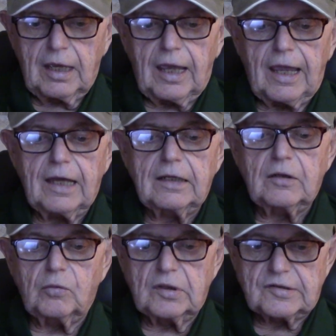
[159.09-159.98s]
And
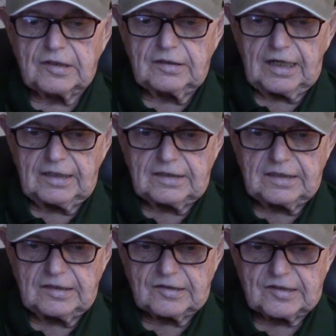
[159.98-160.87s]
it was in
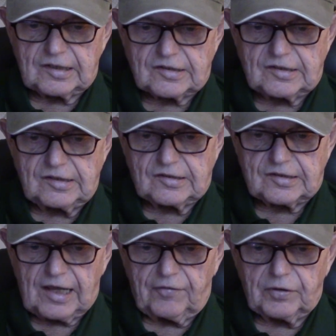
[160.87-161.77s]

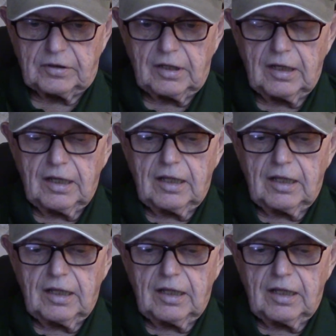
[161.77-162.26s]
1967